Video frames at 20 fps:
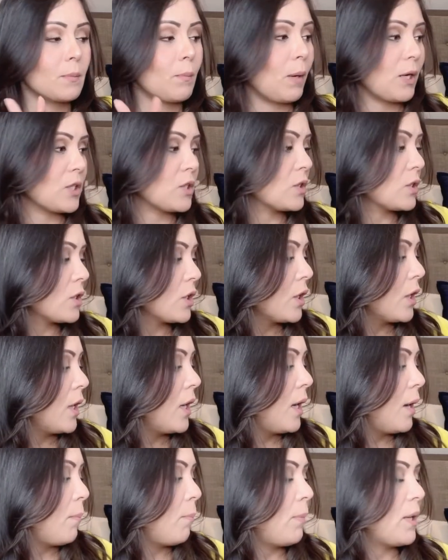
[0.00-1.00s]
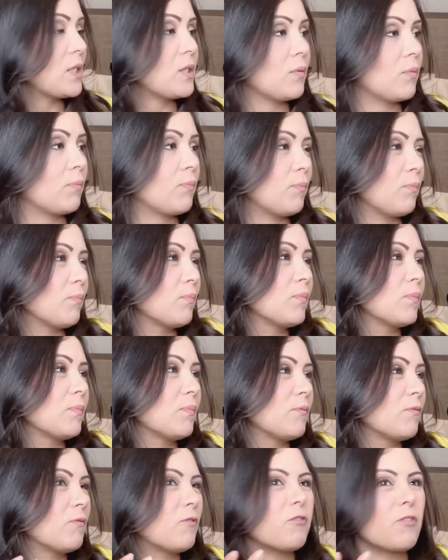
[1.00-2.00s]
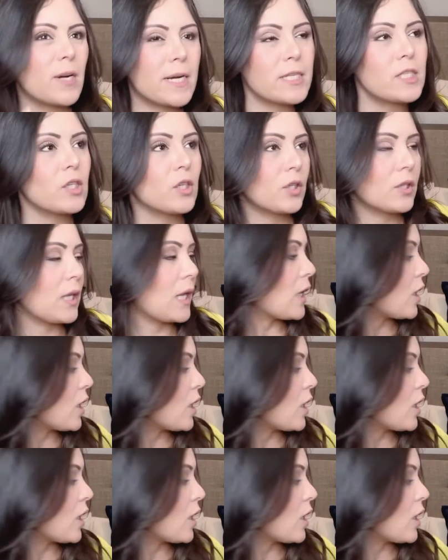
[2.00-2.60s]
much fresher than